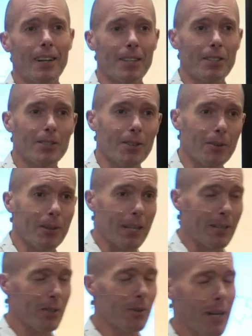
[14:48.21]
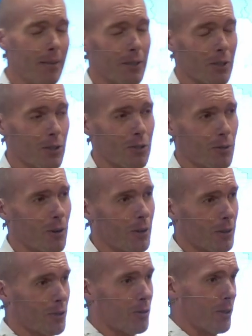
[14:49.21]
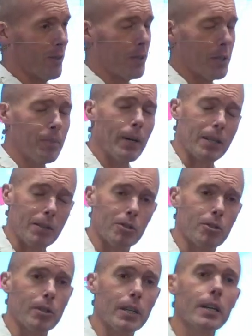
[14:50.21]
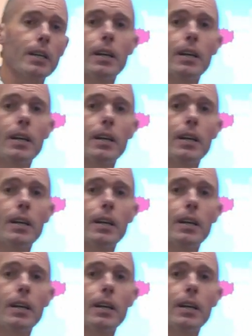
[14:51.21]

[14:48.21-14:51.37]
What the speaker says: So they do have this strong sort of independent streak,